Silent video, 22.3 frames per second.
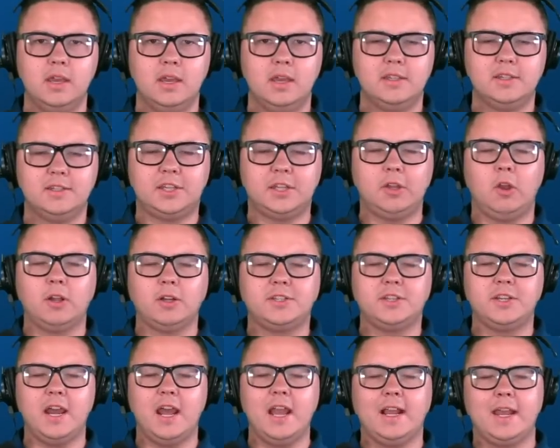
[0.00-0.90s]
Seahawks
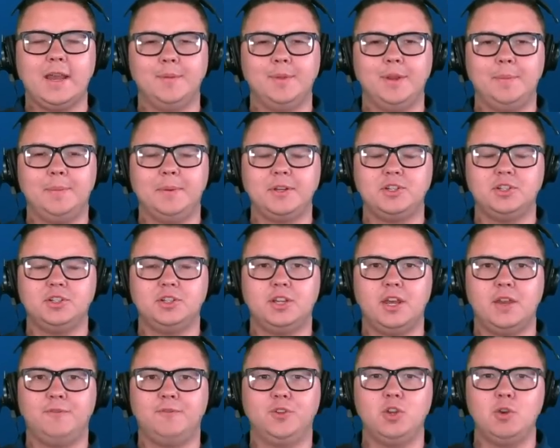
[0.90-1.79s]
Today coming up in just
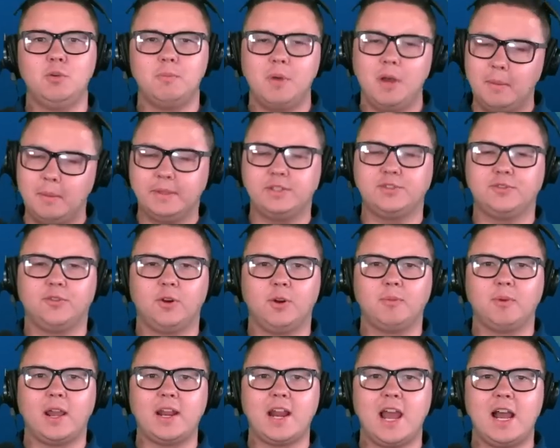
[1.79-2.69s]
a few moments from
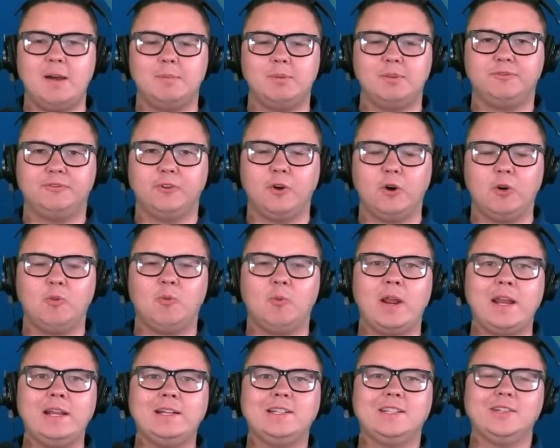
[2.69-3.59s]
right now. Before
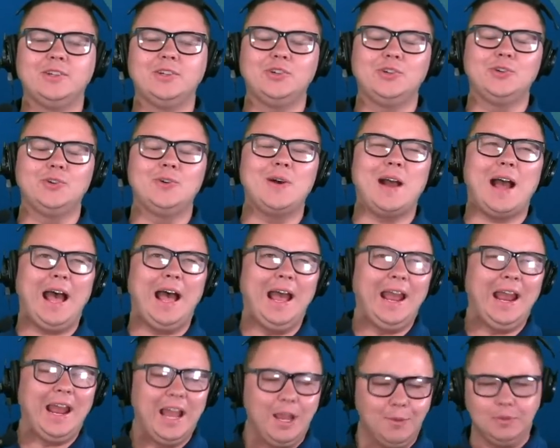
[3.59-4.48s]
we do,
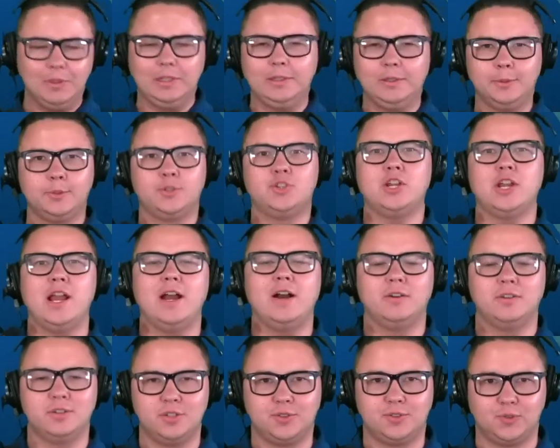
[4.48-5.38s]
I have a little
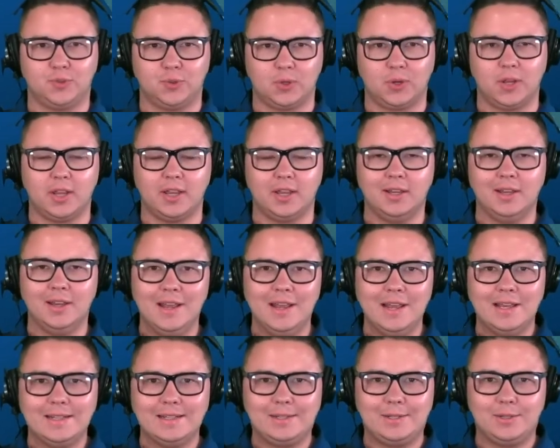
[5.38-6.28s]
challenge for you
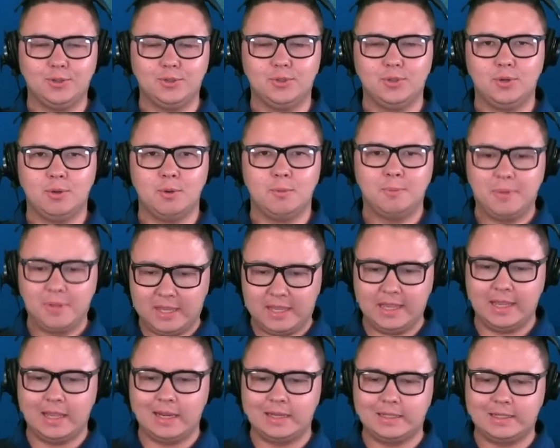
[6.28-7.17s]
to
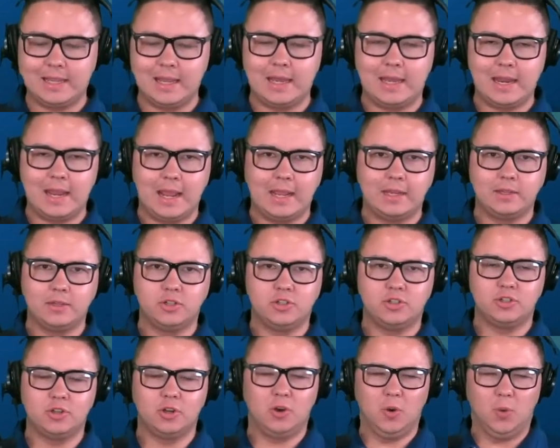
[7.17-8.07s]
begin today's
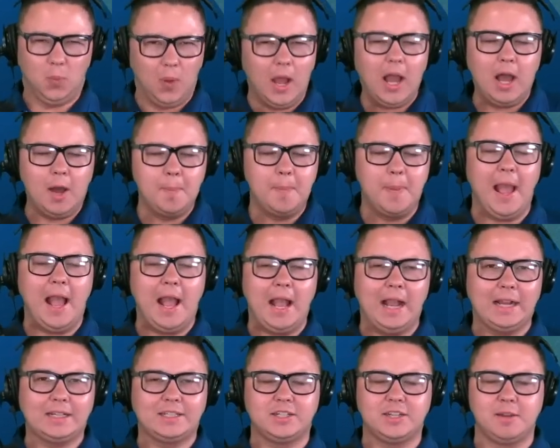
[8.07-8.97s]
show. A while
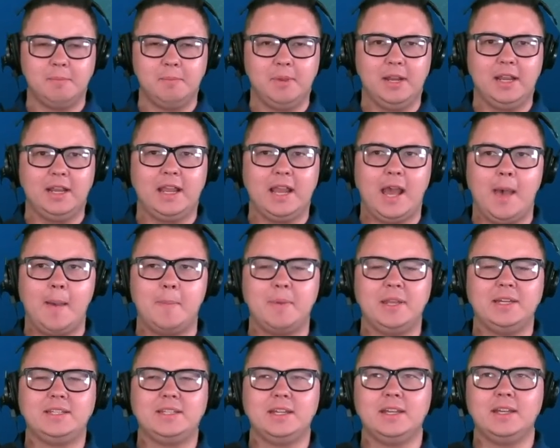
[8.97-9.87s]
back, somebody
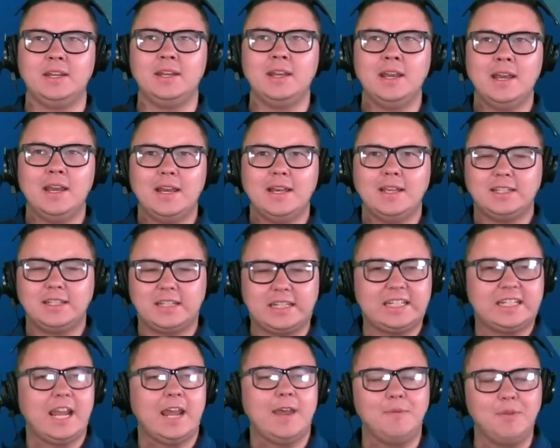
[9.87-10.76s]
commented
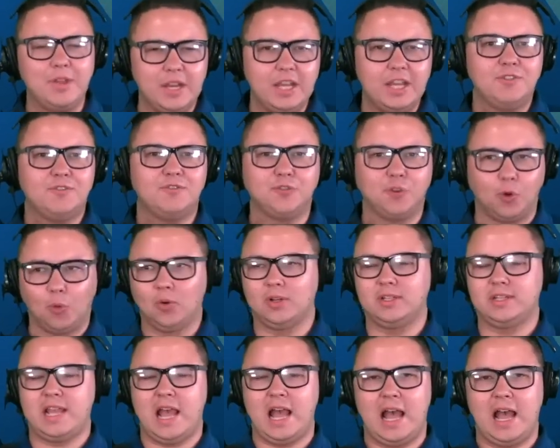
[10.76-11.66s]
74
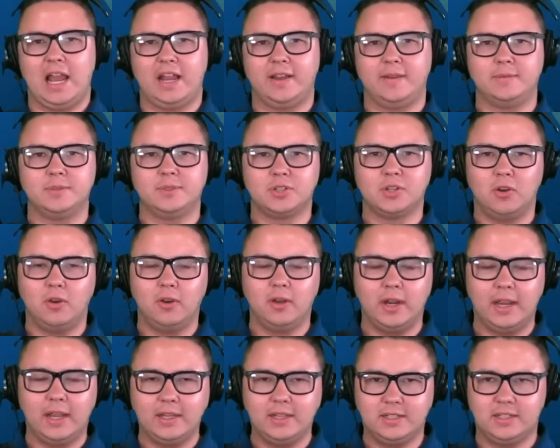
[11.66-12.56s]
times on
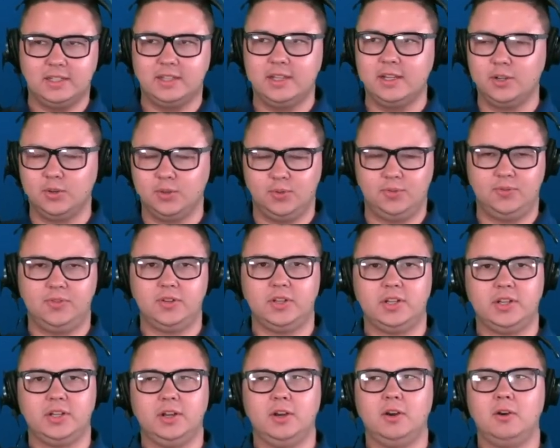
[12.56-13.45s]
a single
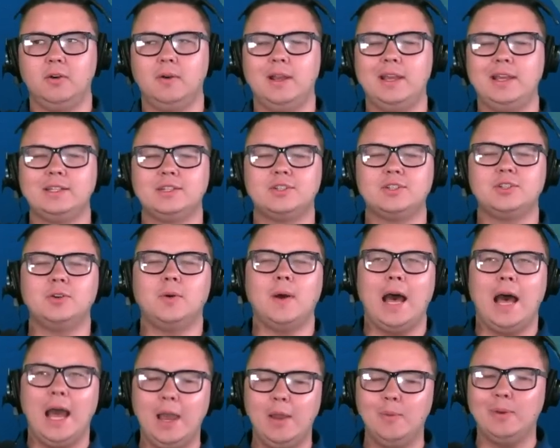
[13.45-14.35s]
video, and so
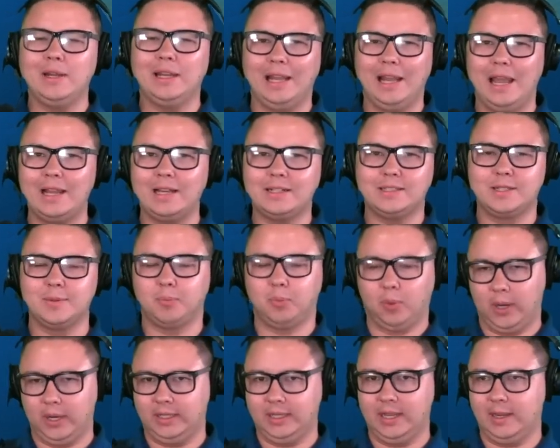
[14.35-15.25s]
I would like to
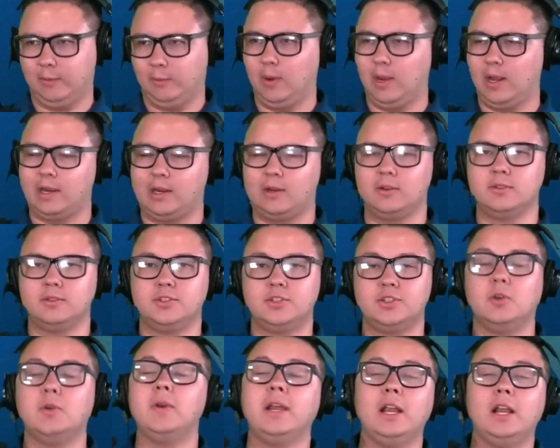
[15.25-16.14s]
break that record.
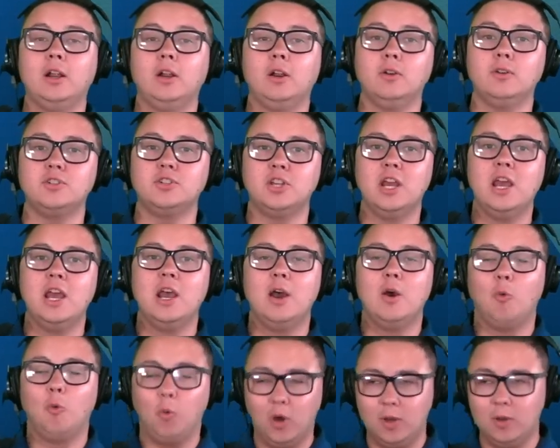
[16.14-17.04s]
So here's
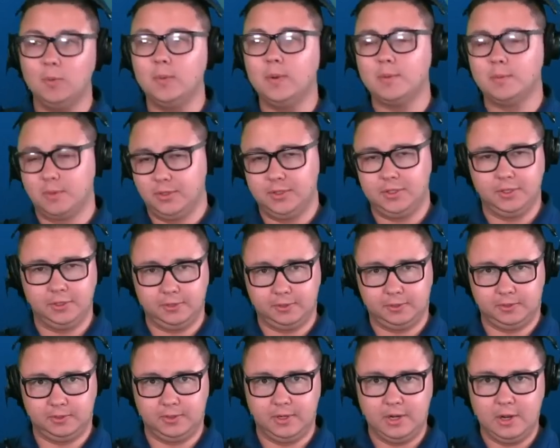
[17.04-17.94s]
what we will
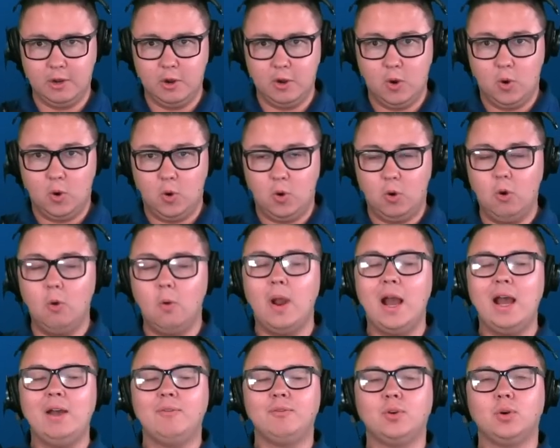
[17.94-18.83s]
do.
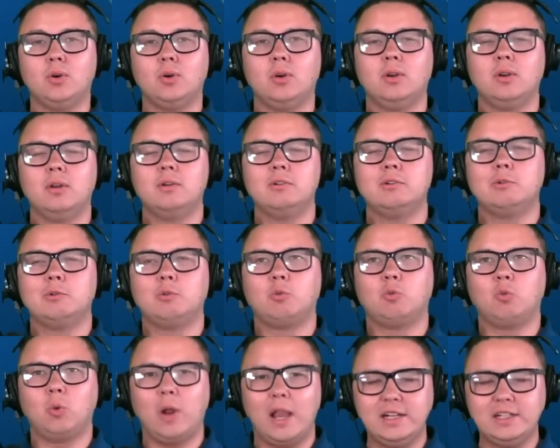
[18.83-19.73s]
Whoever
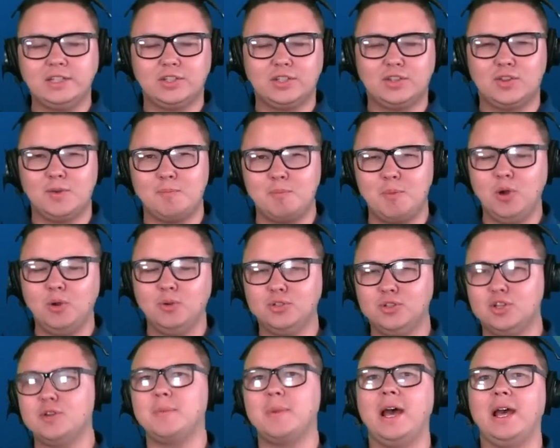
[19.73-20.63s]
writes the
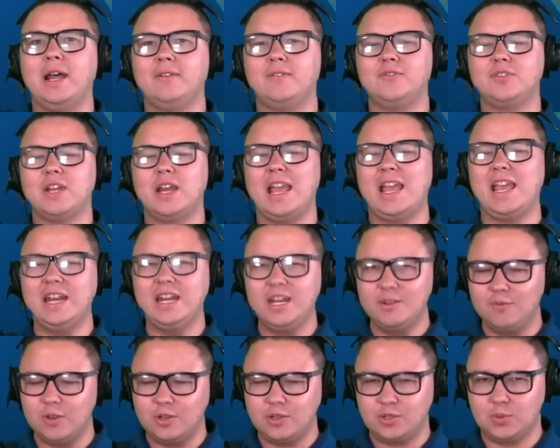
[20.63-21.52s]
most amount of
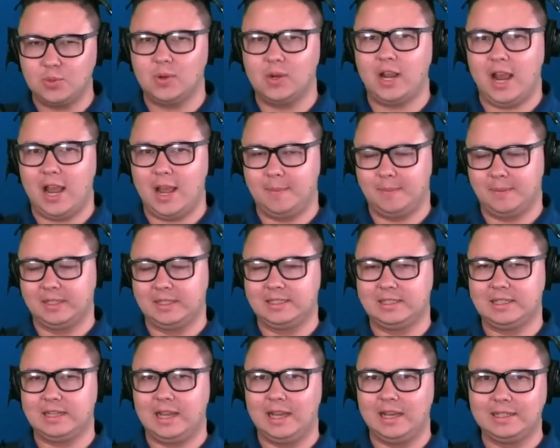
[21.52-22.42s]
individual
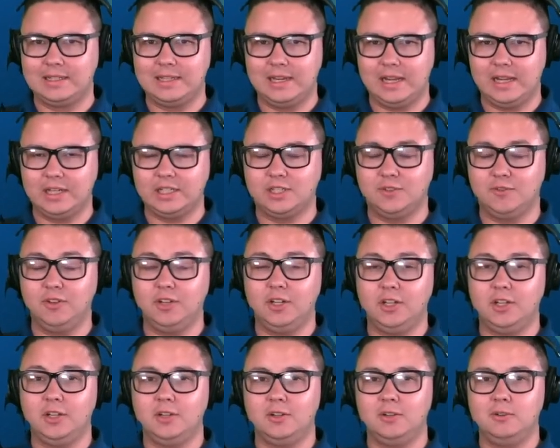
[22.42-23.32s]
comments on today's
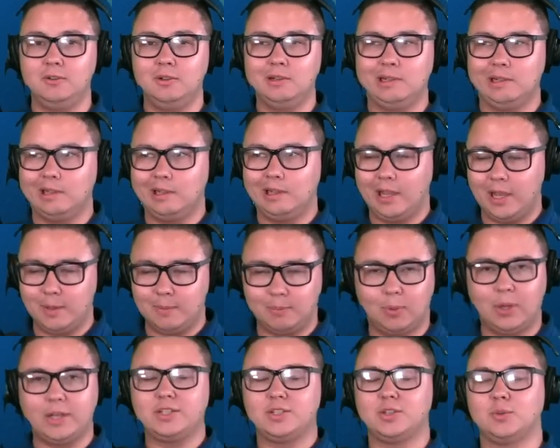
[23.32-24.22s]
video and
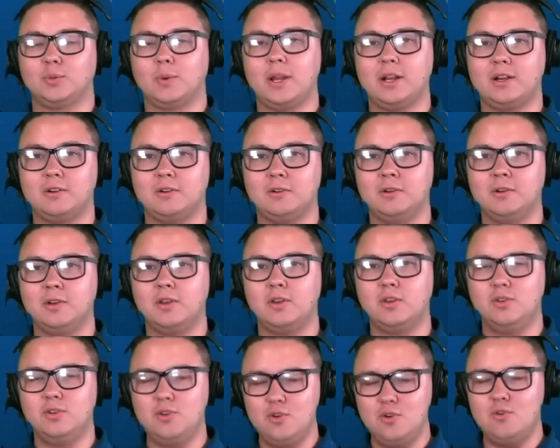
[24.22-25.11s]
breaks the record,
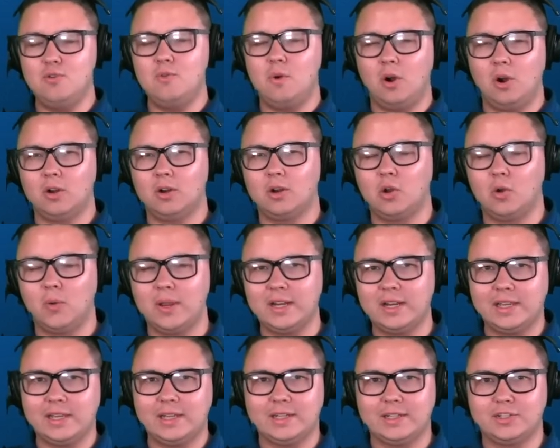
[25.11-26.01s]
you are going
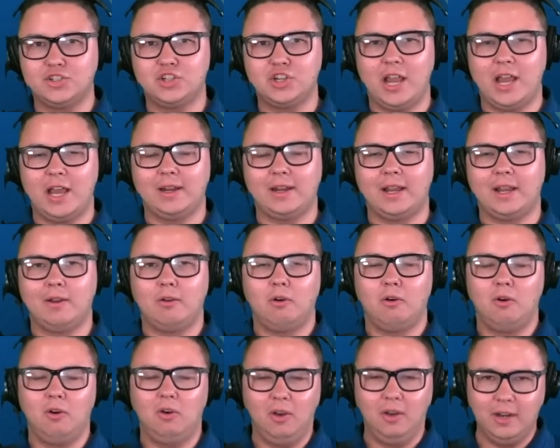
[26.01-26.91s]
to get a shout-out
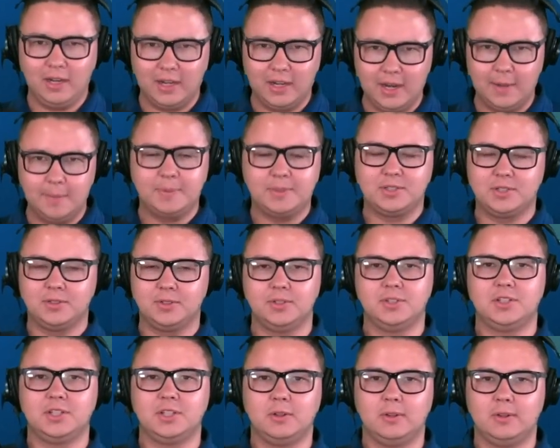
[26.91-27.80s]
on an episode of
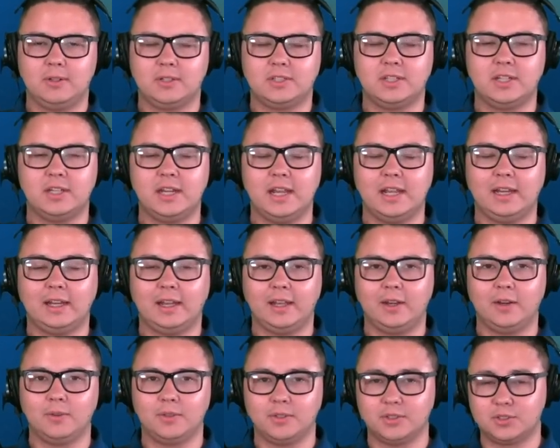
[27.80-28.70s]
Seahawks Today
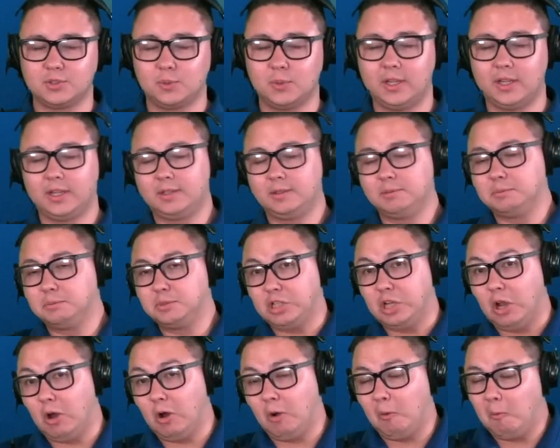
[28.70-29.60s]
later this week.
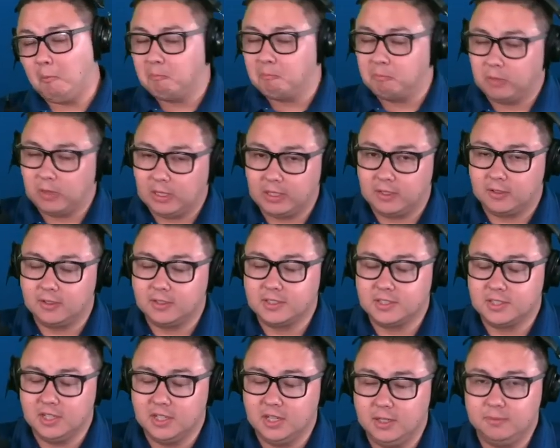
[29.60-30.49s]
So, a little
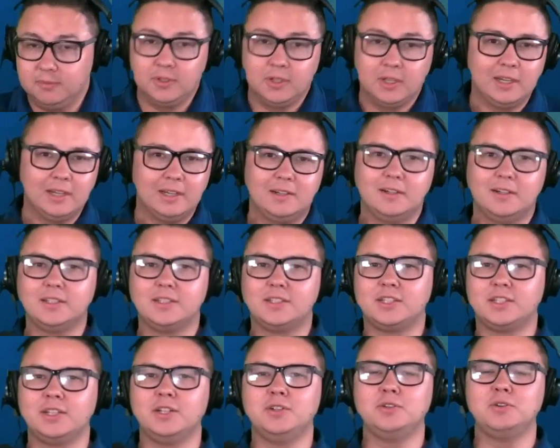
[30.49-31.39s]
incentive. Let's
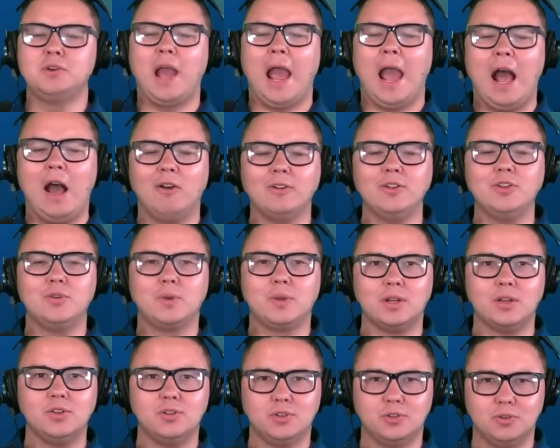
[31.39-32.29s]
see how you
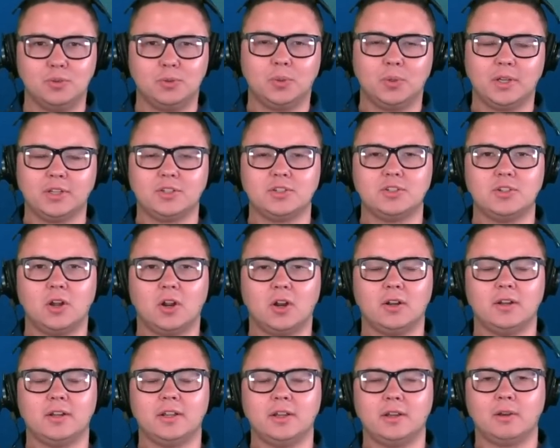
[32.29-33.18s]
can do, and we'll get
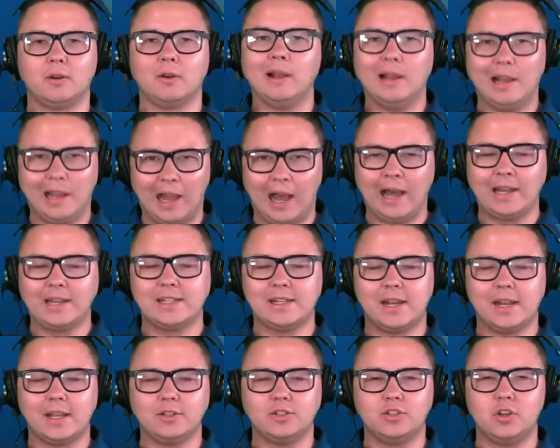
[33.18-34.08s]
started here on
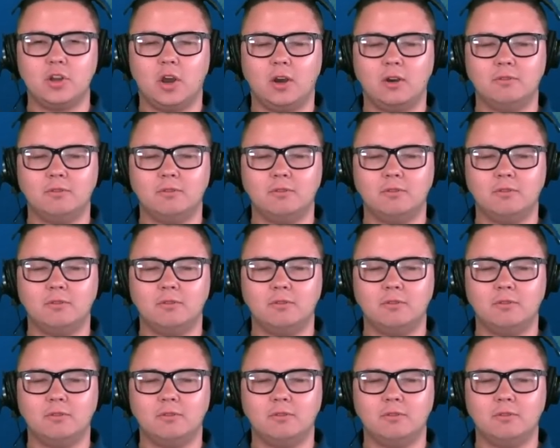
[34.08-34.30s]
today's show.